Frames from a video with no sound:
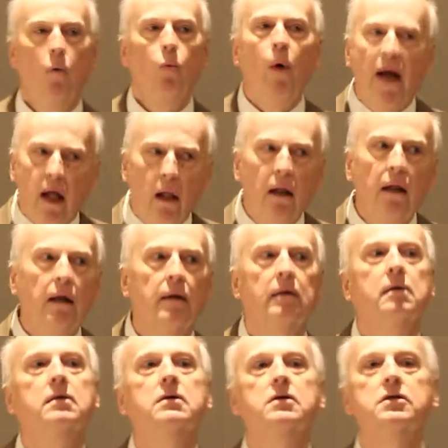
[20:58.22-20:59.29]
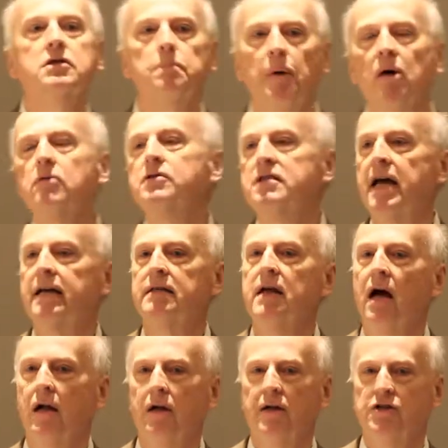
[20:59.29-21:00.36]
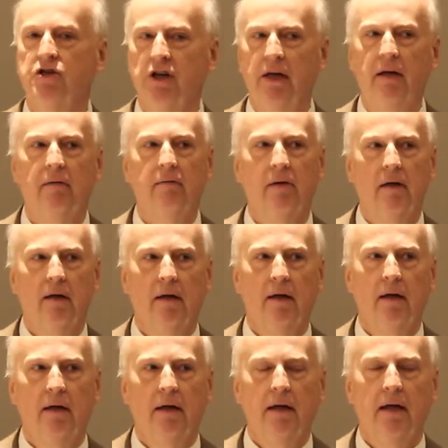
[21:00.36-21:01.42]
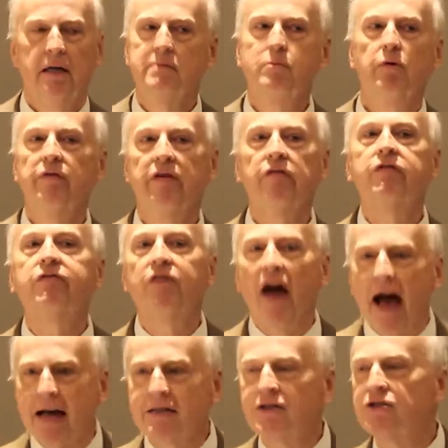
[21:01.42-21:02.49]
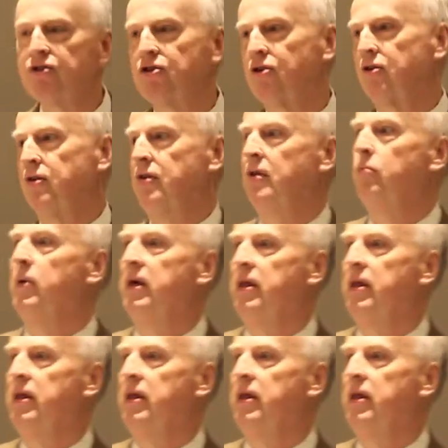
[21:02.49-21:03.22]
Well, suppose technology is moving faster than